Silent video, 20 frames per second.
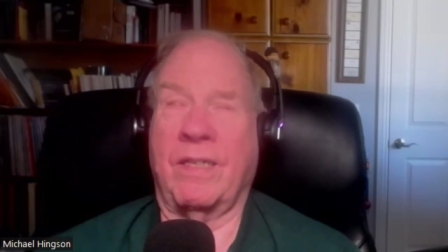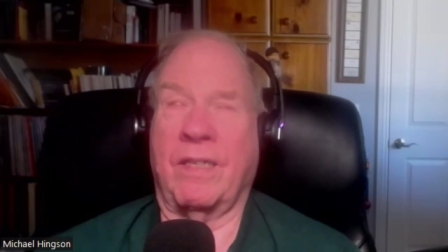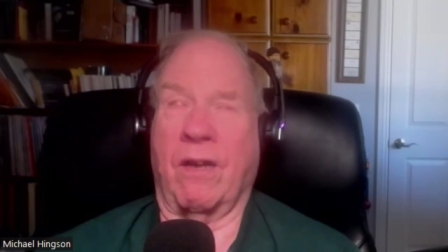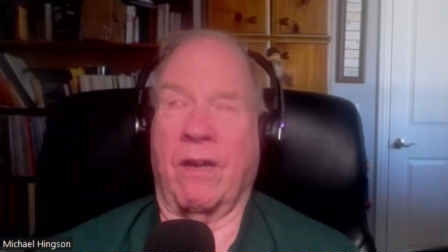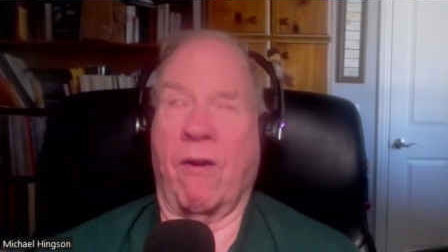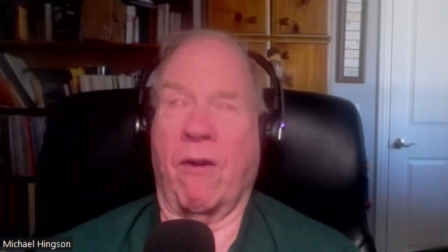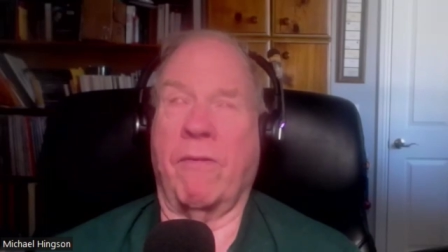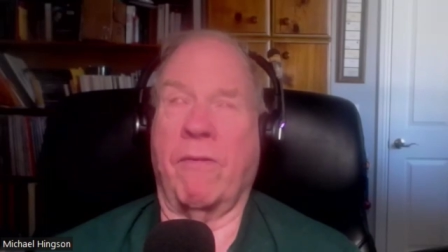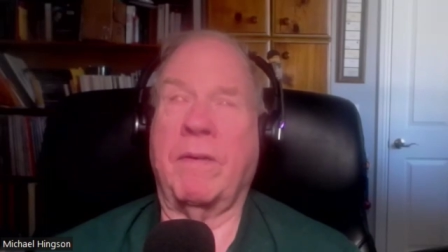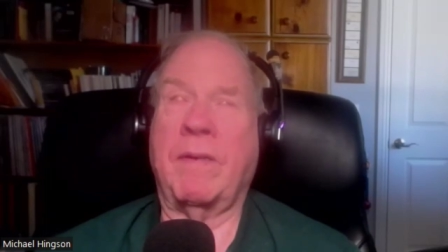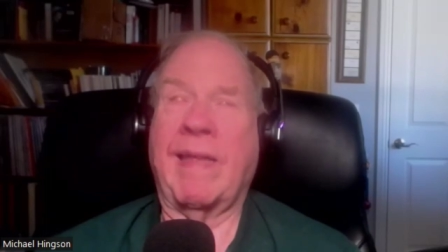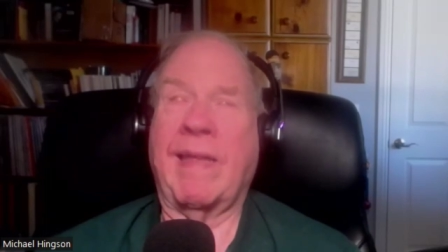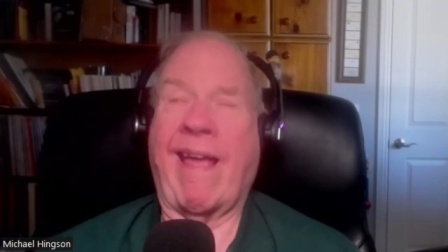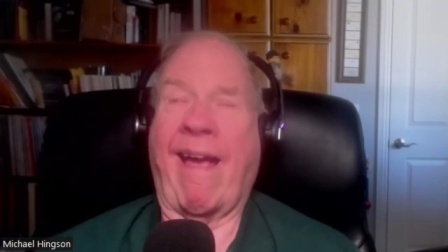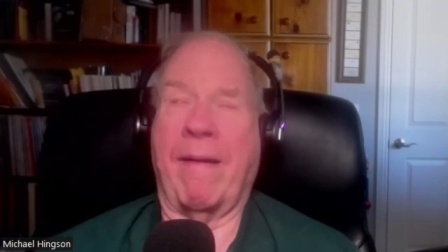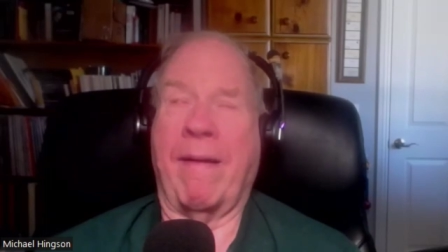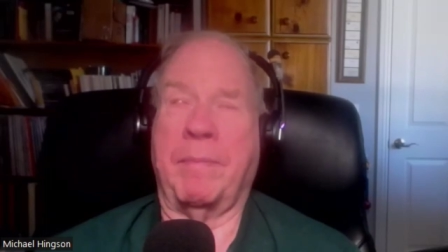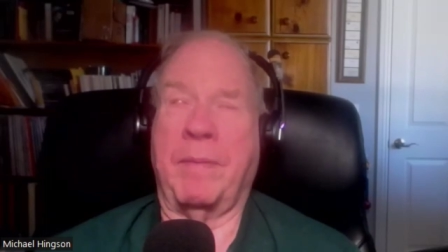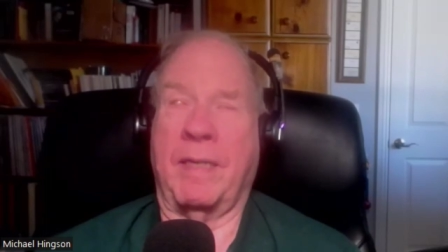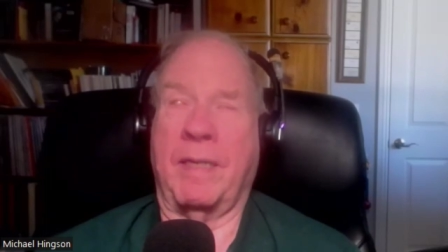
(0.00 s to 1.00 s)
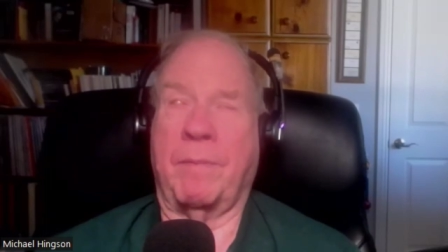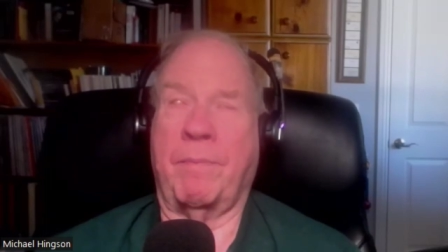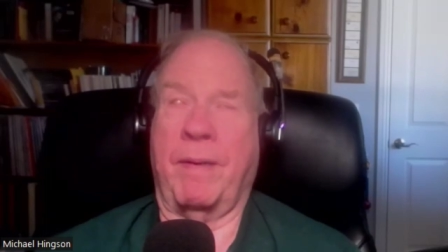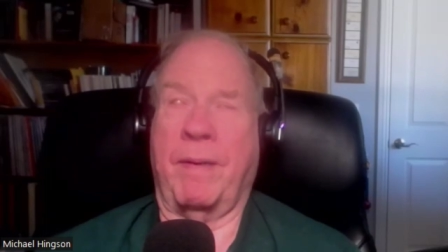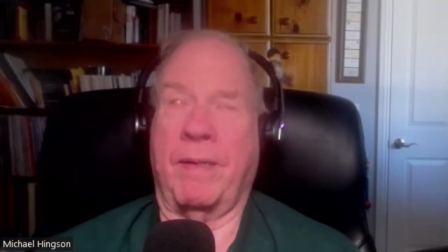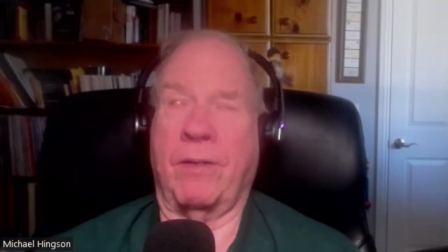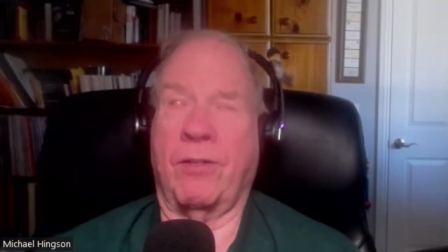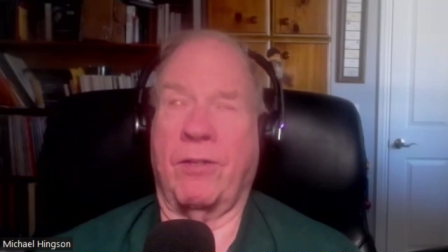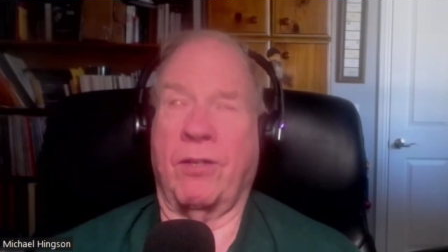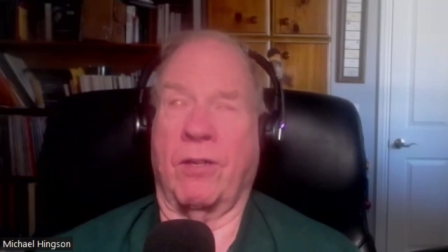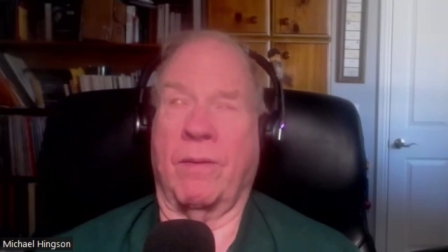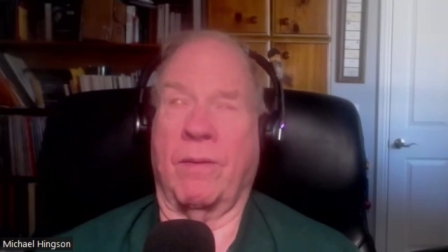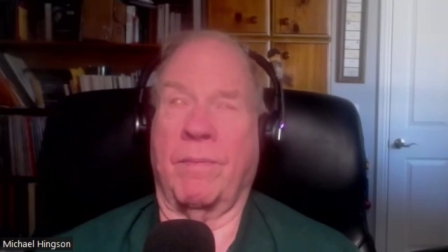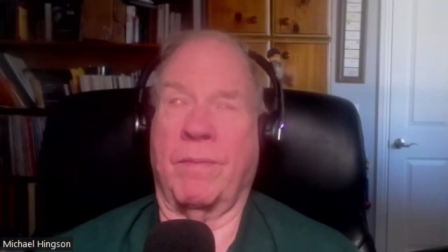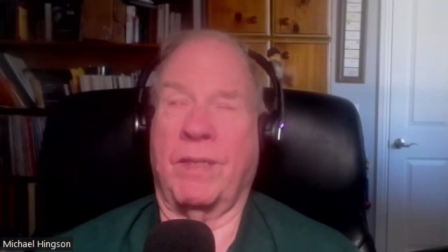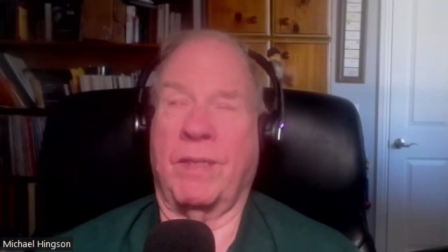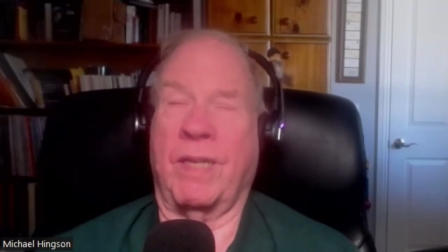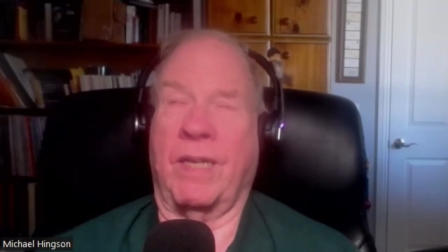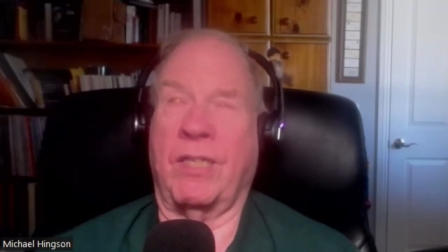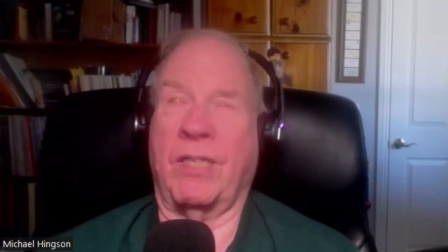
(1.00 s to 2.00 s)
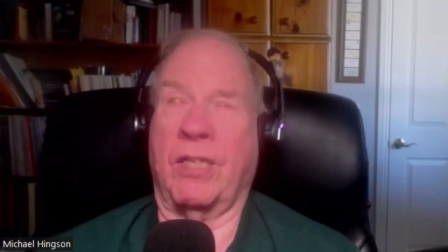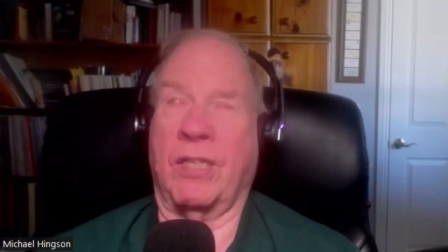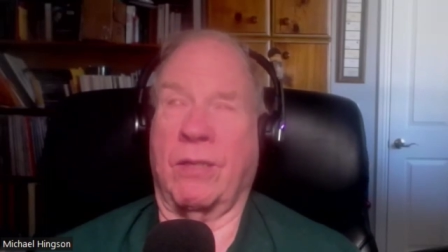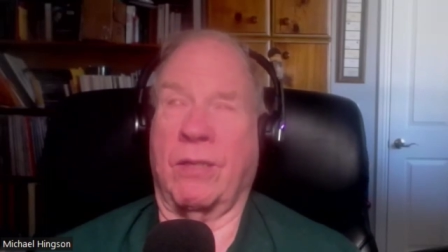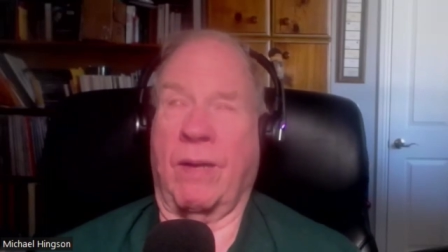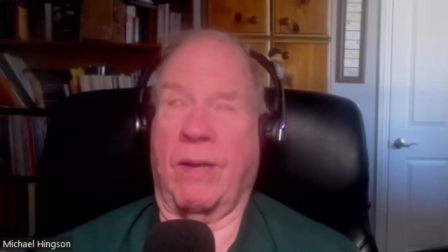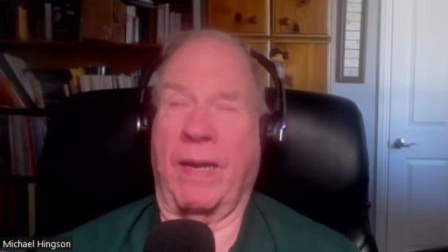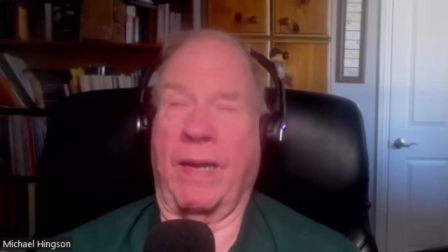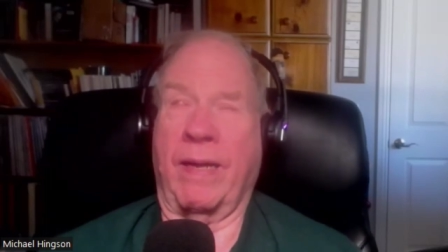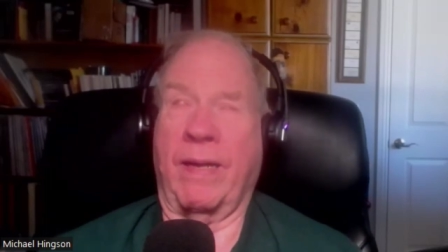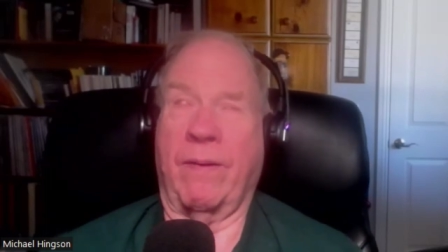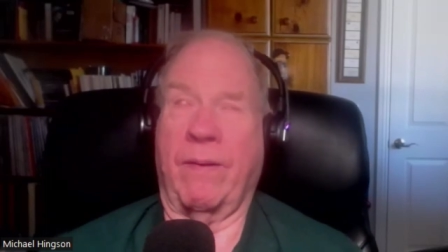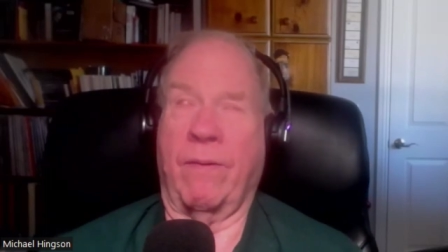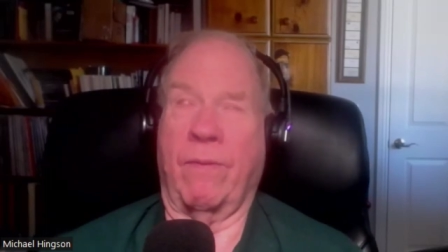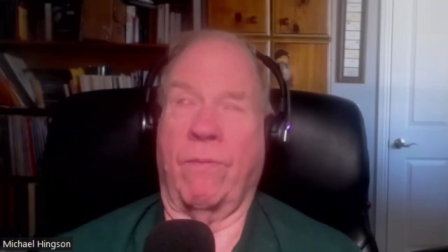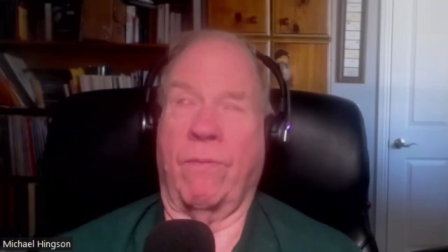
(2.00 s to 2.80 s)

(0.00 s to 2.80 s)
So, a much better term, such as like